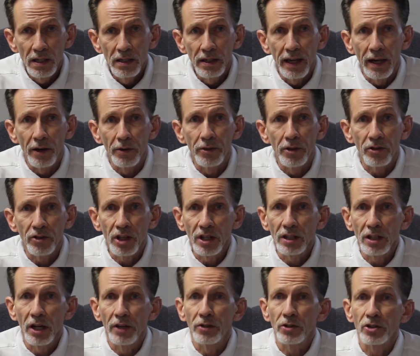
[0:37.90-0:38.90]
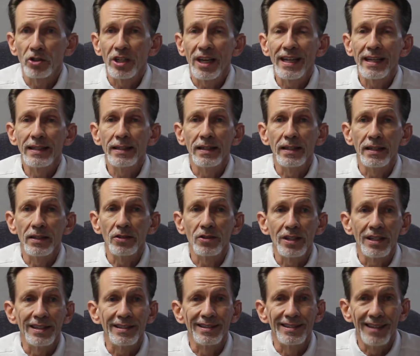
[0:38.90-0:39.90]
Now, the thing to understand
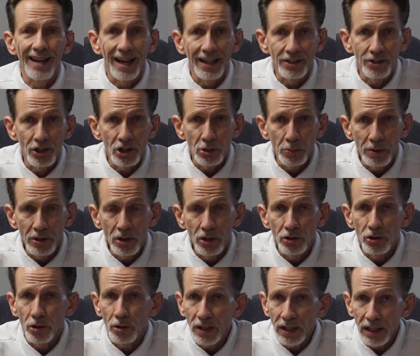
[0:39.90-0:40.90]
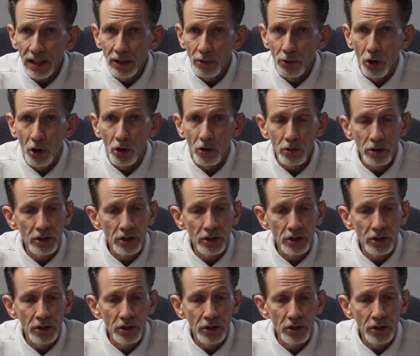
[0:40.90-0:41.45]
is, it's not just because you're eating wrong,